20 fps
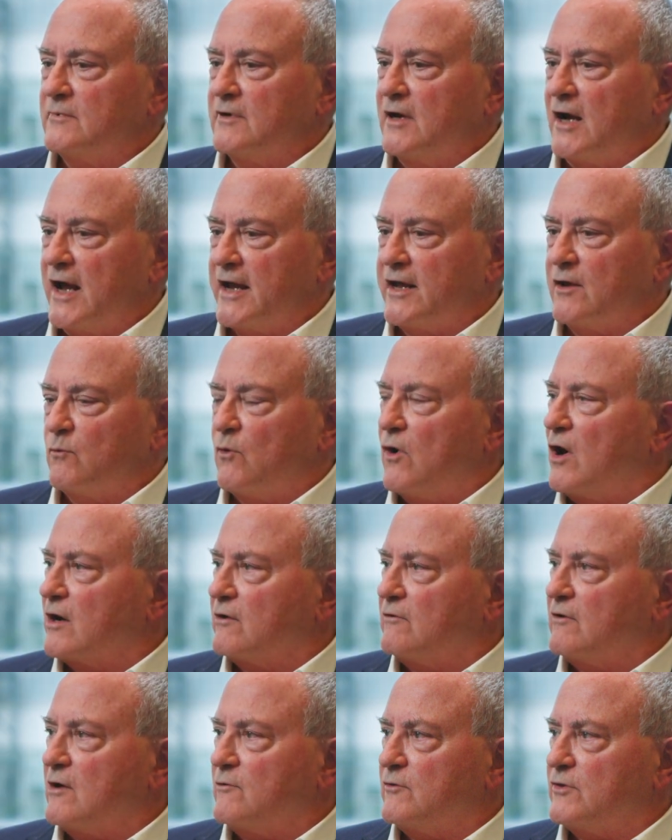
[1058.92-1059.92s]
I could walk
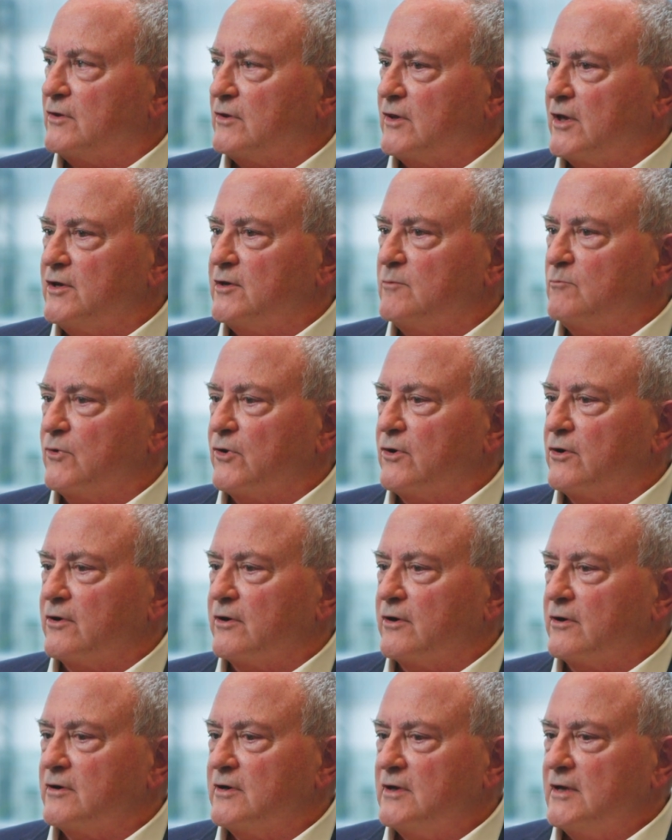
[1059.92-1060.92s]
around with a London
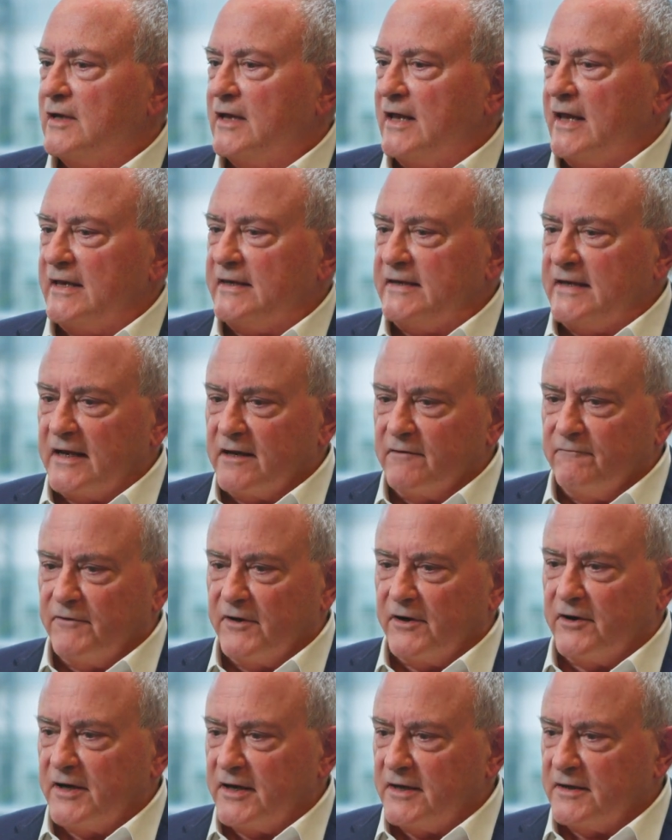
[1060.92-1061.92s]
broker and take a
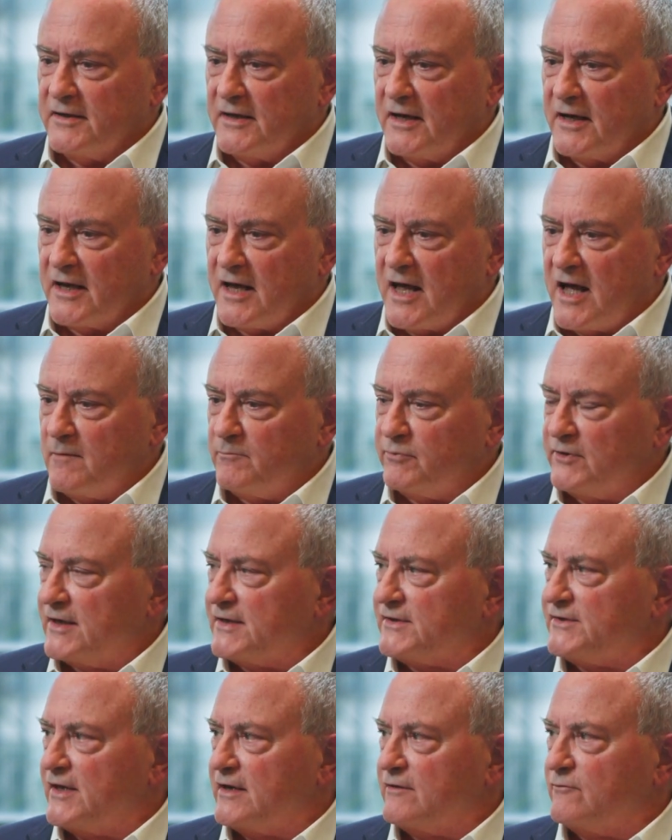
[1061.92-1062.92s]
very
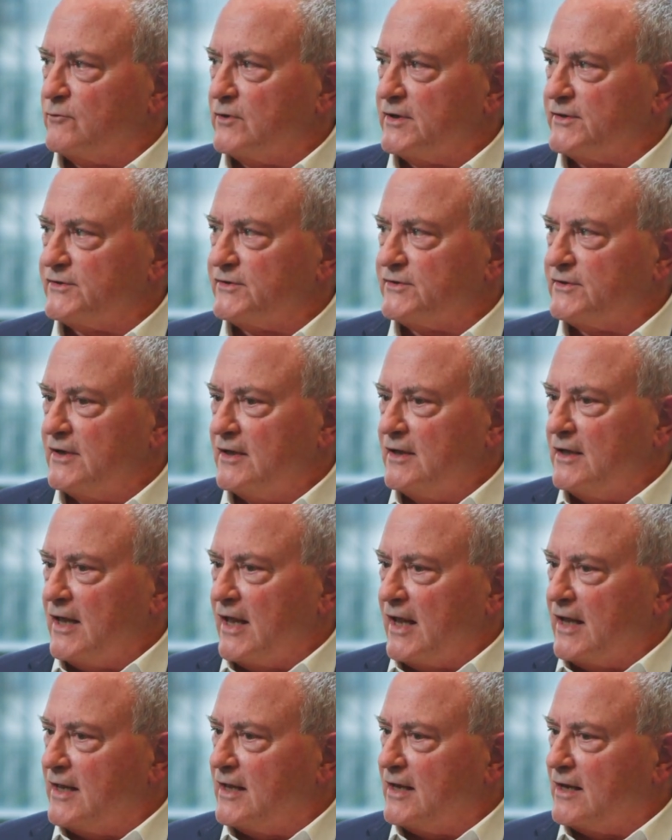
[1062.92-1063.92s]
complex set of risks
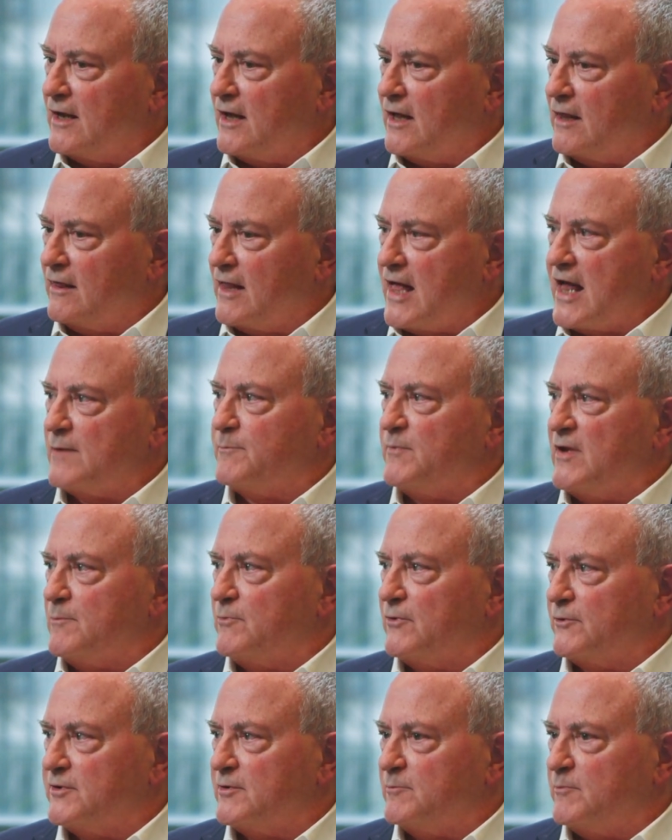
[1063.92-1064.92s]
and get a lot of
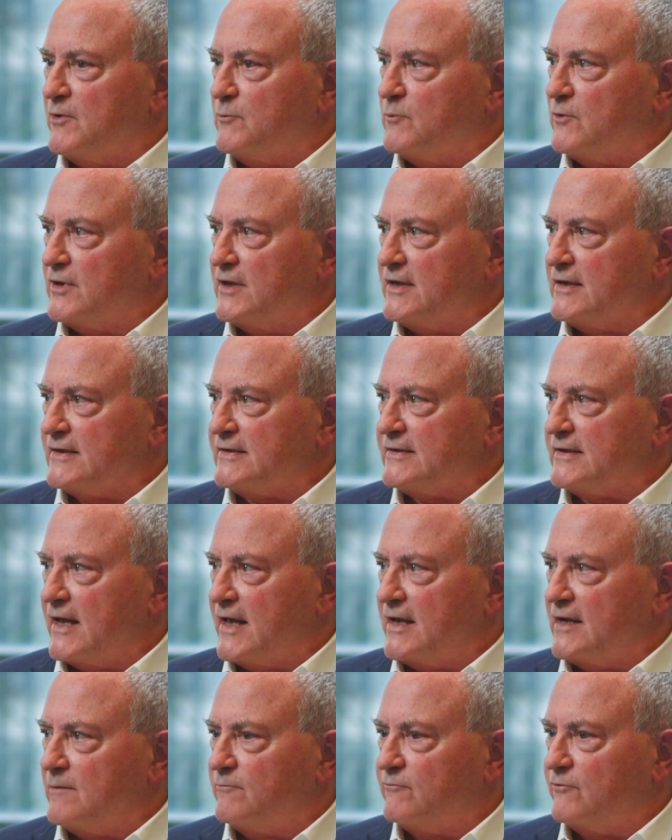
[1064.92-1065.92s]
people to be willing to
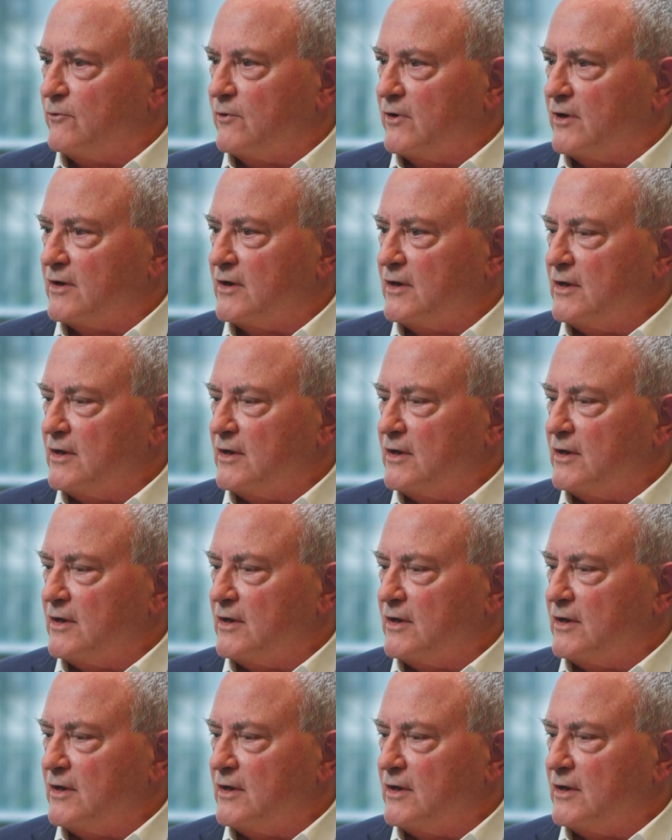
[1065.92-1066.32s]
sign up for it.